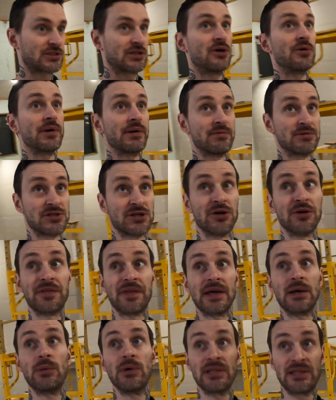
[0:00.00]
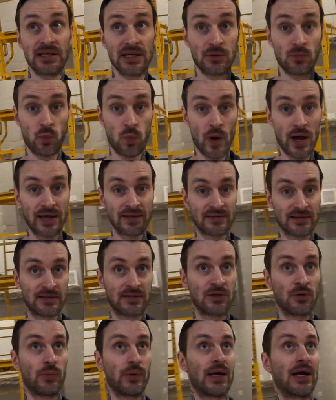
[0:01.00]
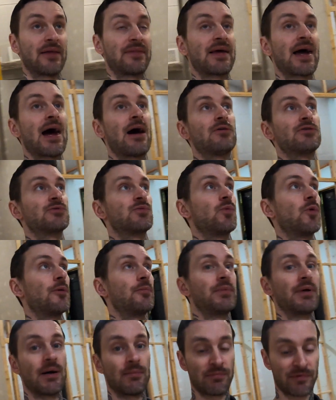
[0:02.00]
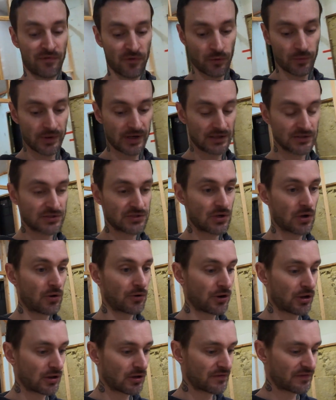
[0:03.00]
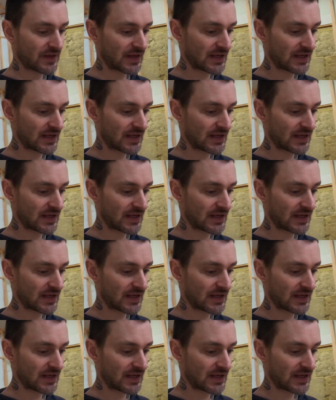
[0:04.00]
So it was a good thing we did wait until we got the house warmed up before we installed all of